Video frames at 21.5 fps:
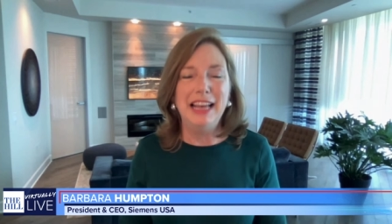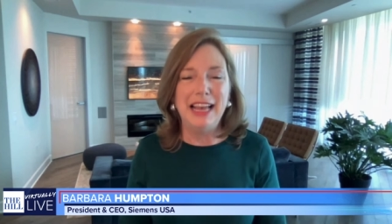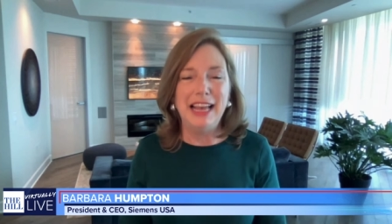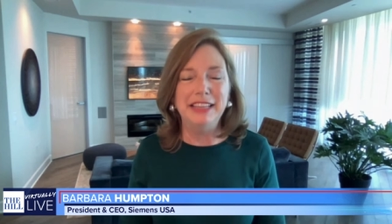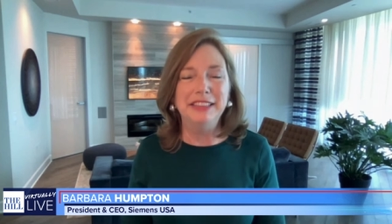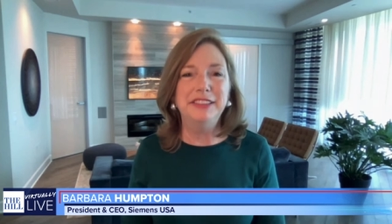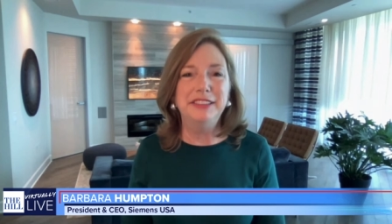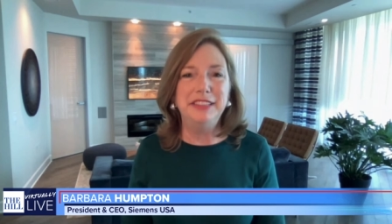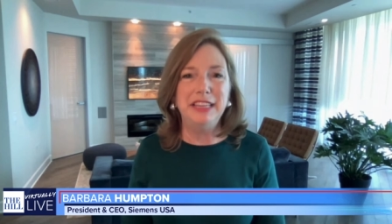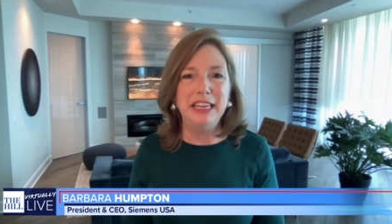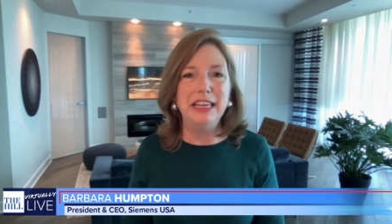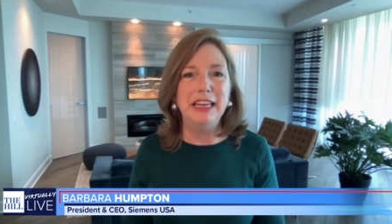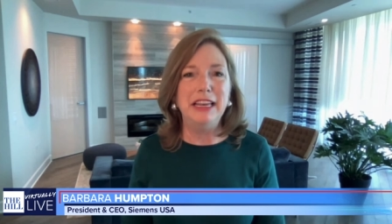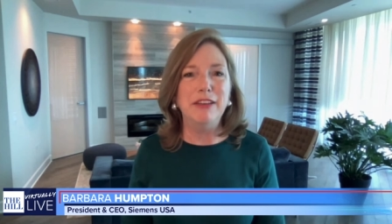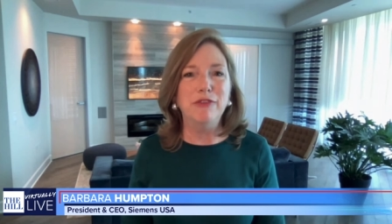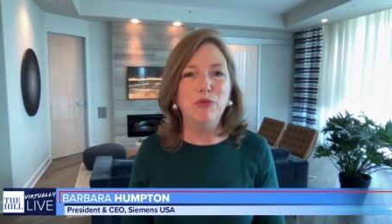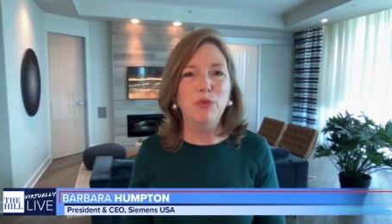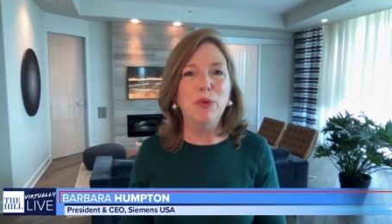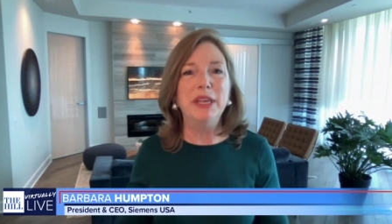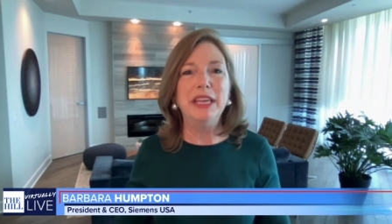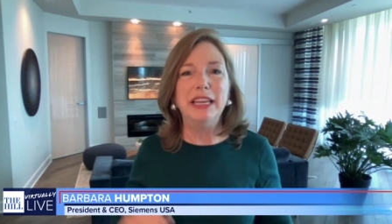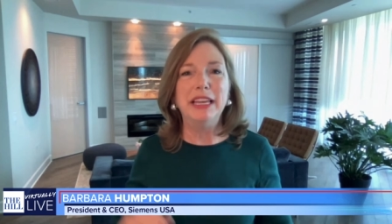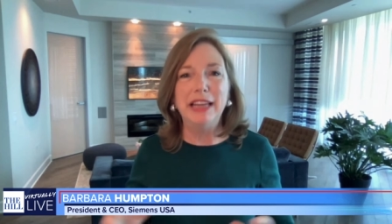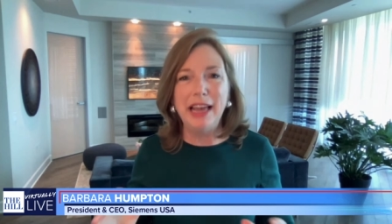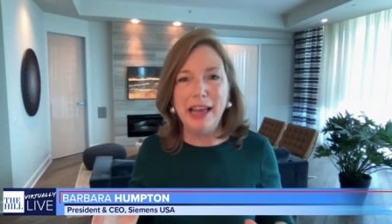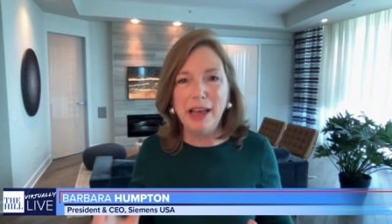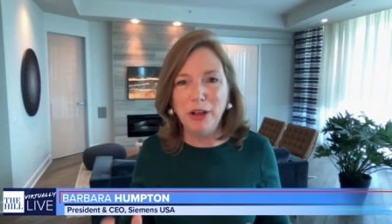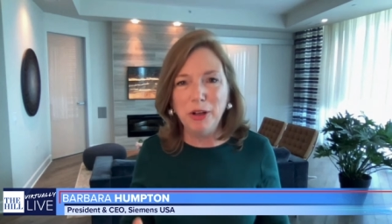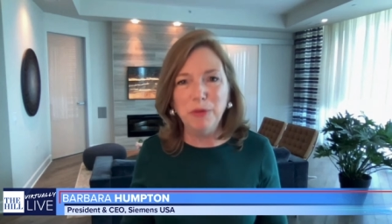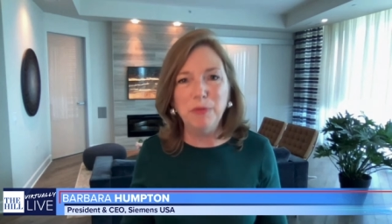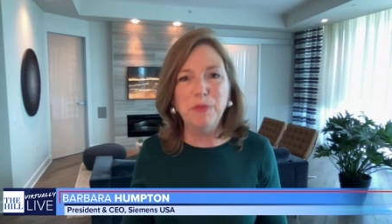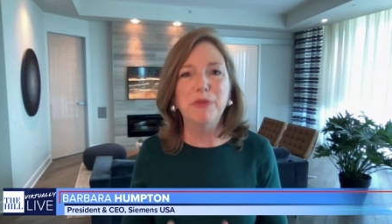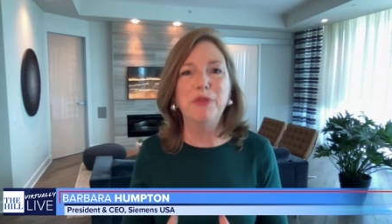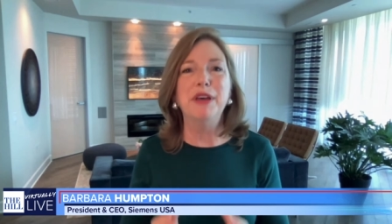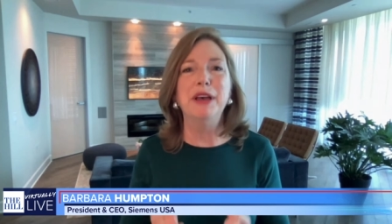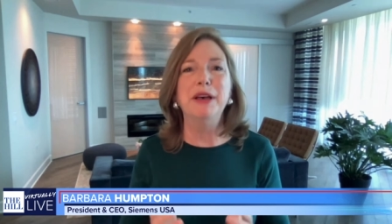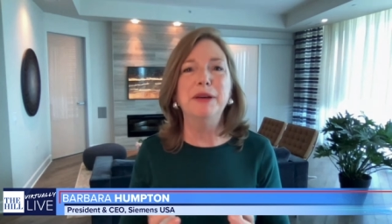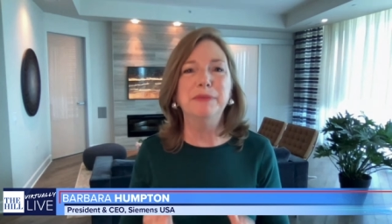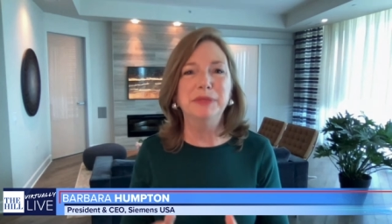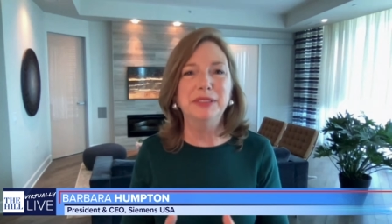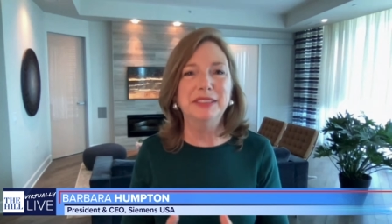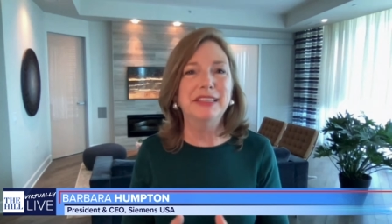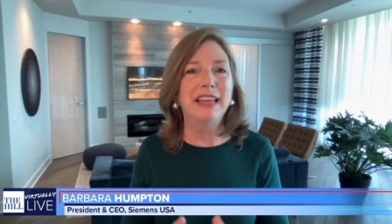and see if we can help
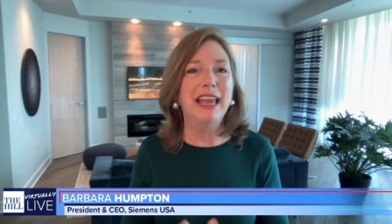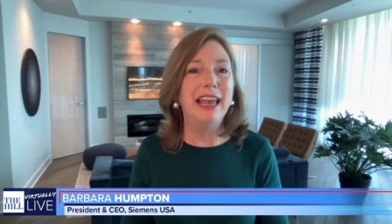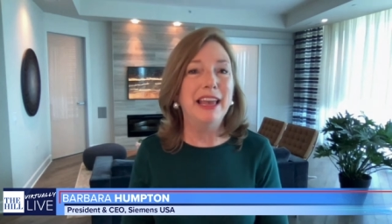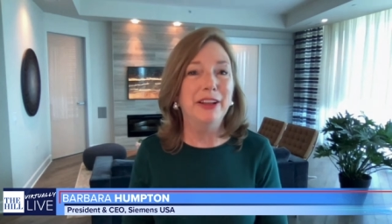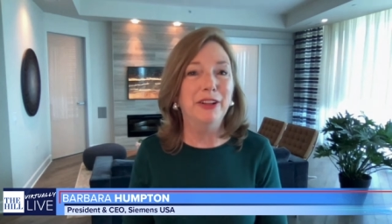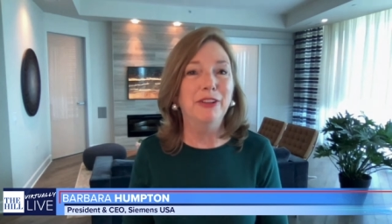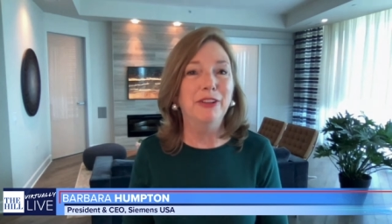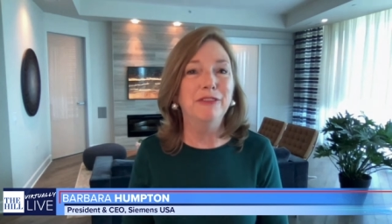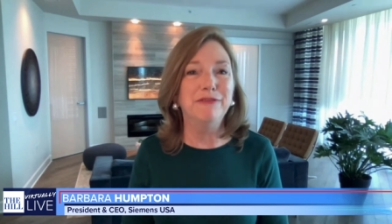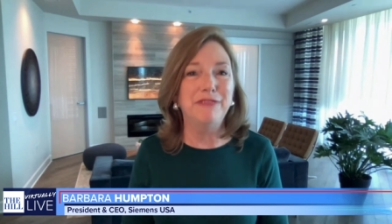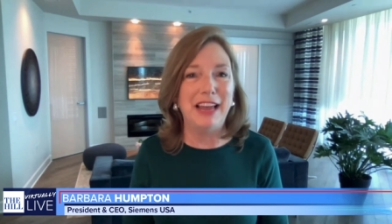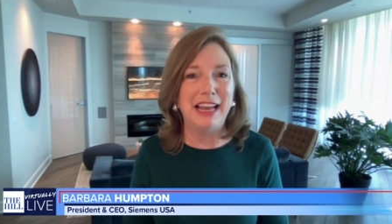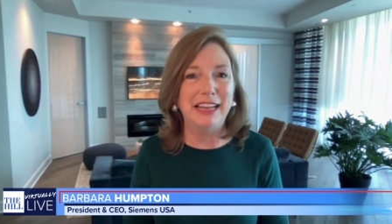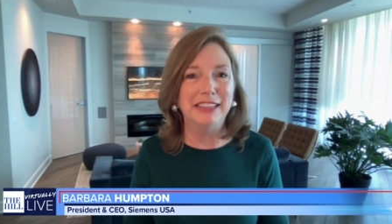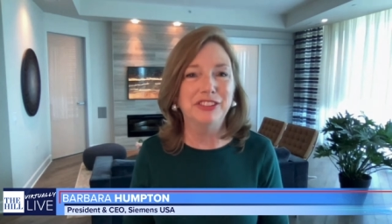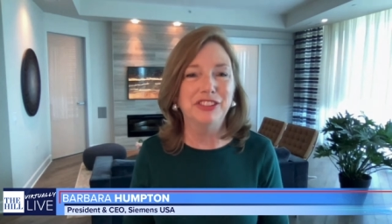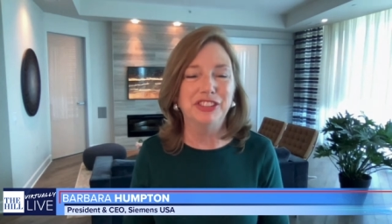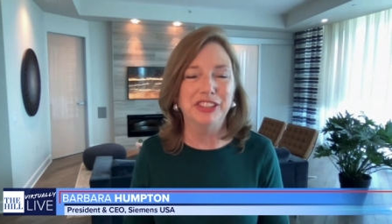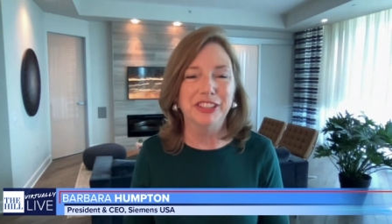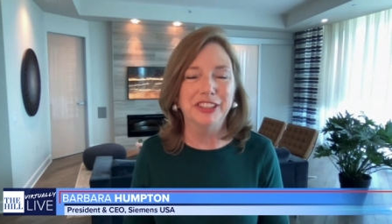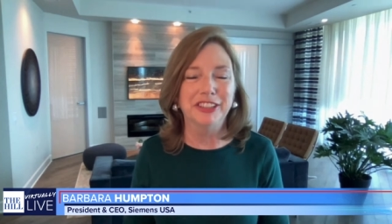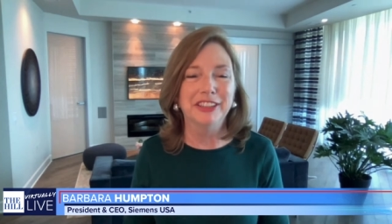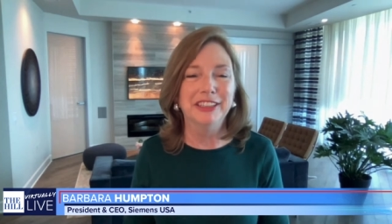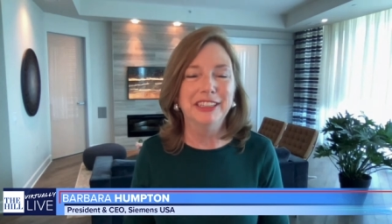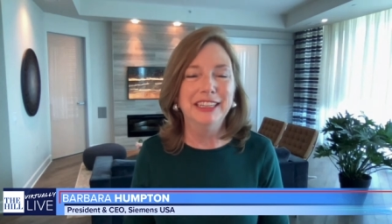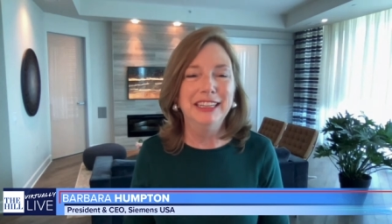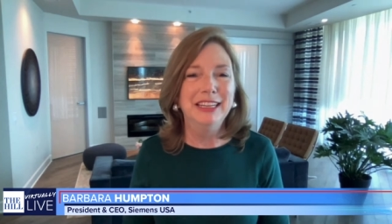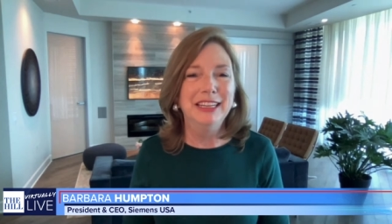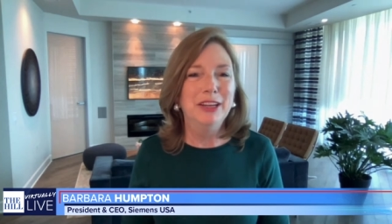them scale faster.